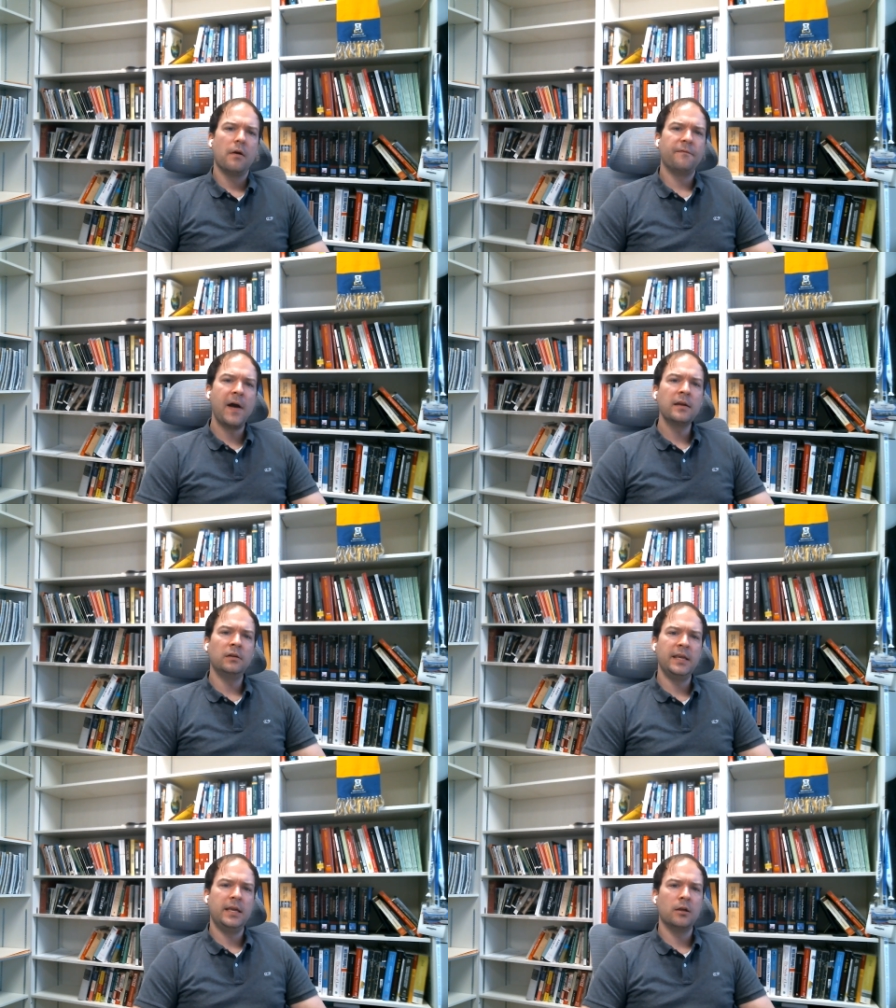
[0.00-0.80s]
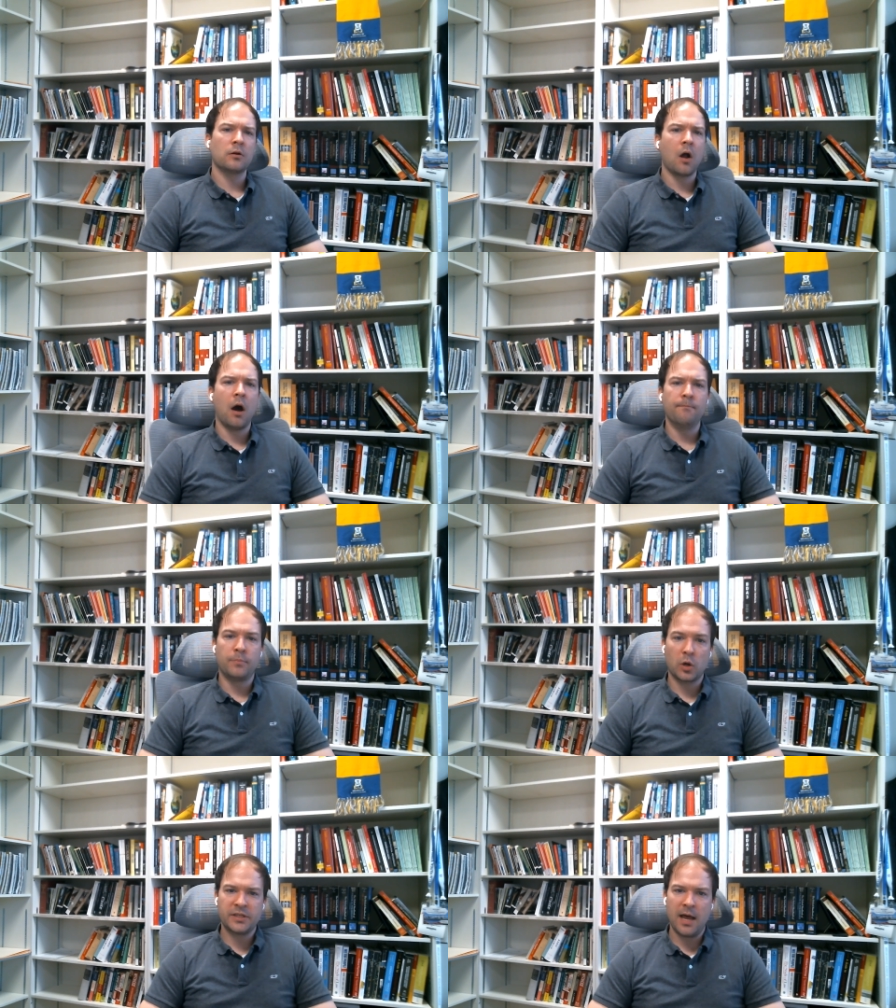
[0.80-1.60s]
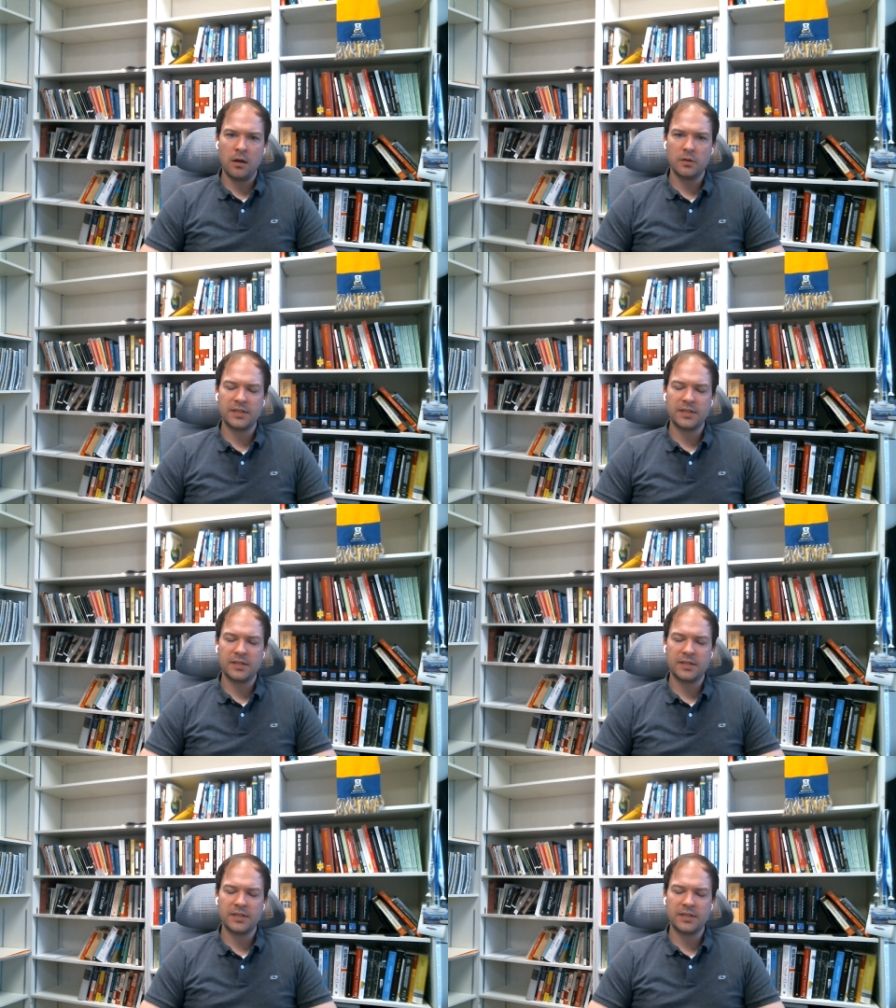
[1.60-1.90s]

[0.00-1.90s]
Finally here, Bartels,